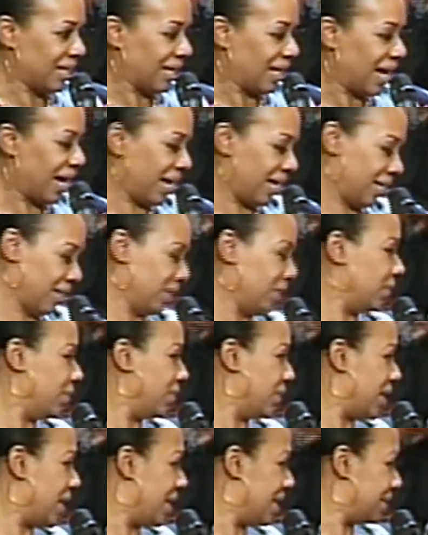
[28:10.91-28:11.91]

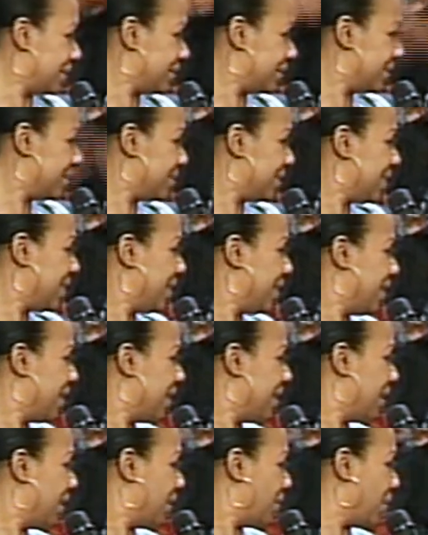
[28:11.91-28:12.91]
Hallelujah.
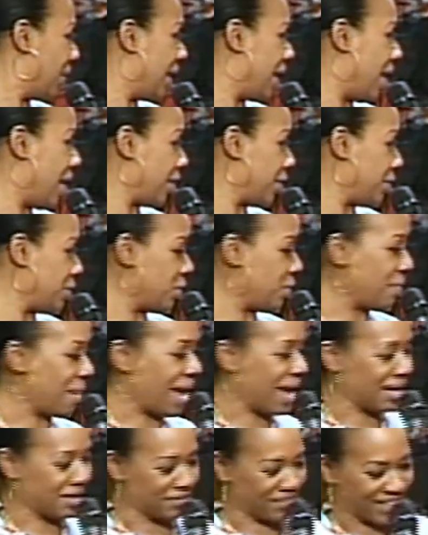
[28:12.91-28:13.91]
We honor you,
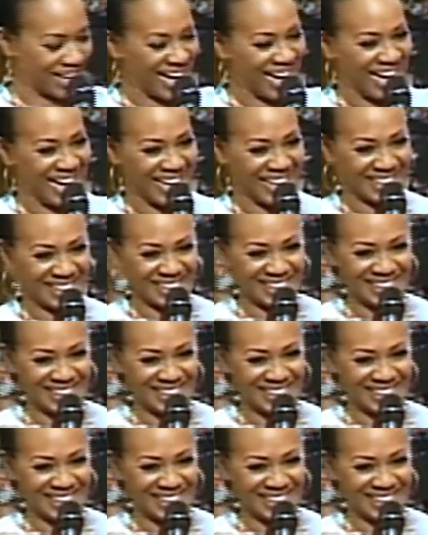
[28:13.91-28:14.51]
man of God.